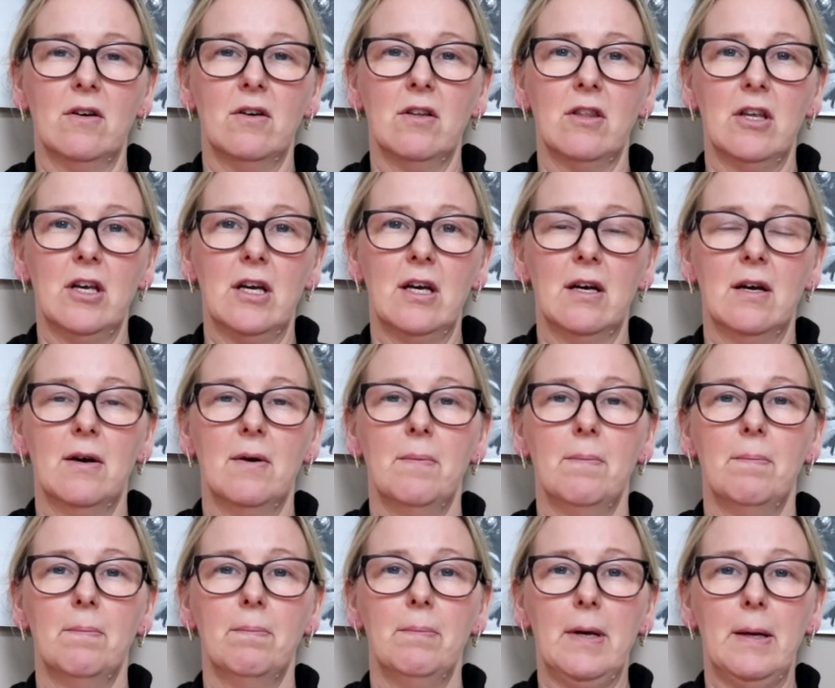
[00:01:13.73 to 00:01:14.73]
other
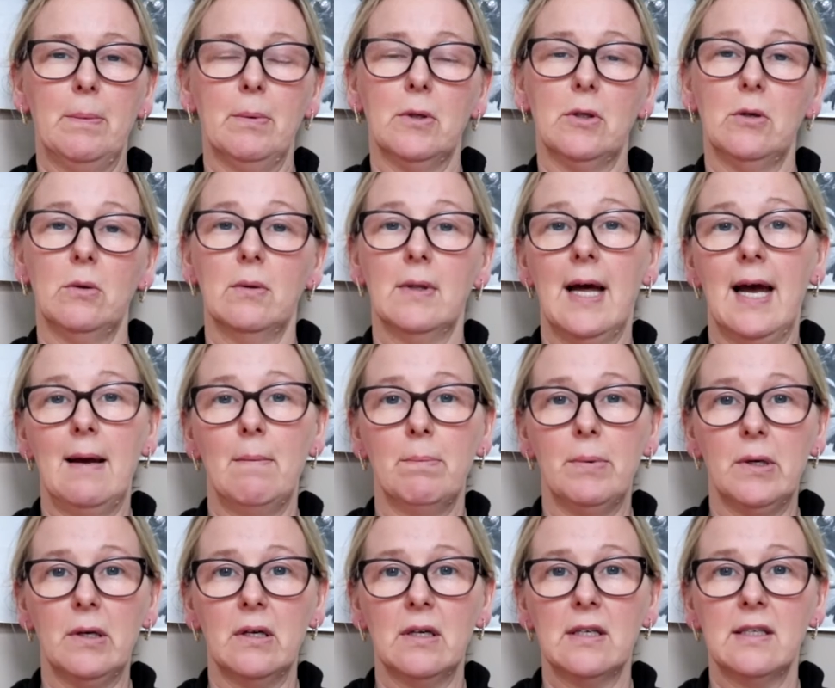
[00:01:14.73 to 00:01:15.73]
people who like
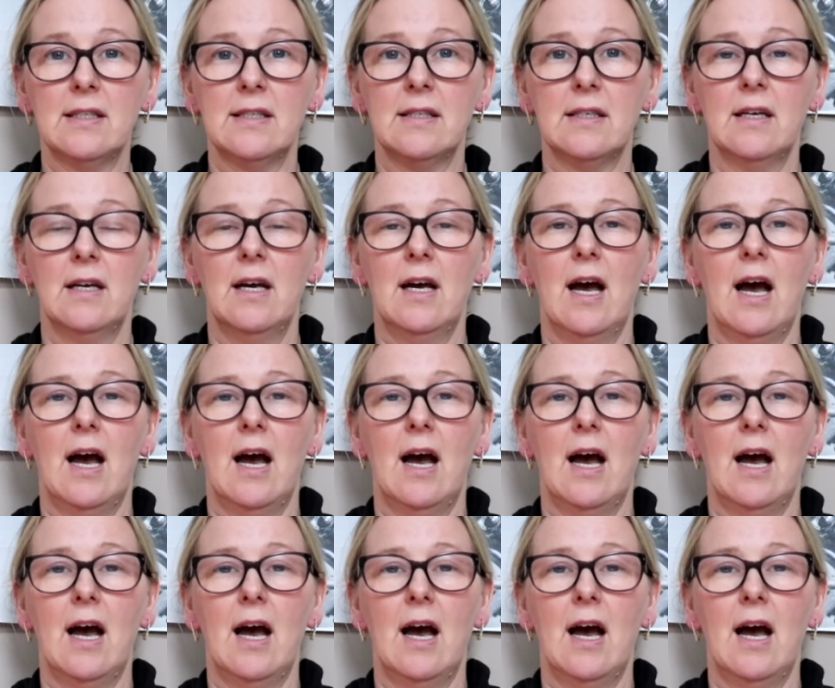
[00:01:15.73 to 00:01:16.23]
books.